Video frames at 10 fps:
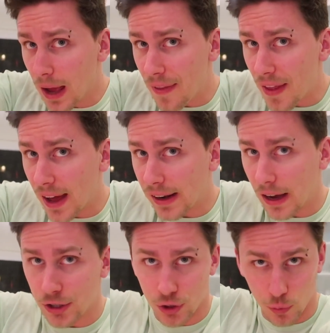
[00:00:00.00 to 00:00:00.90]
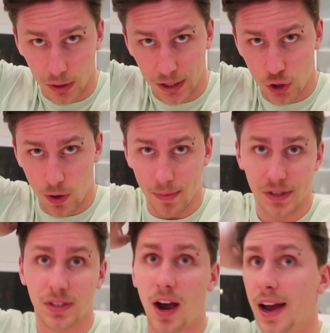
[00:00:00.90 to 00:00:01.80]
and then I just really trim the
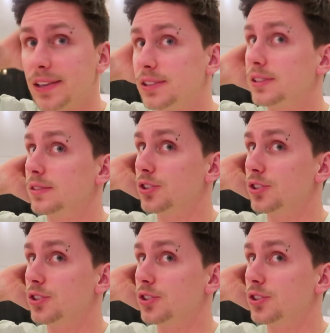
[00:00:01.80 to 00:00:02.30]
sides